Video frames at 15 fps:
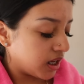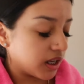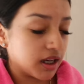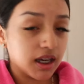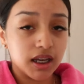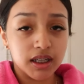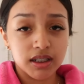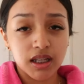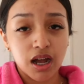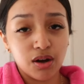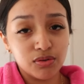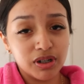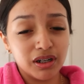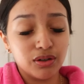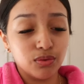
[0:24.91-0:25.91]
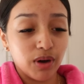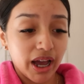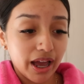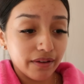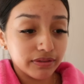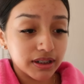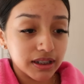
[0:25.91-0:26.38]
because not only do I
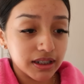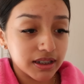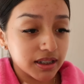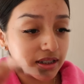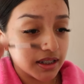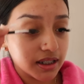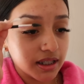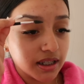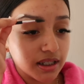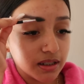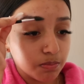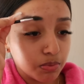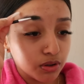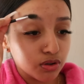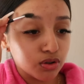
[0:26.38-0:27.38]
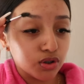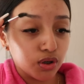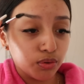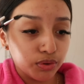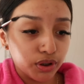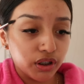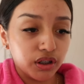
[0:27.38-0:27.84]
have to listen to this, but
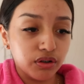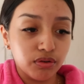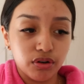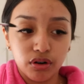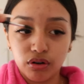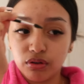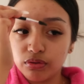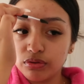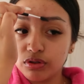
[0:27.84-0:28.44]
so do you, girl.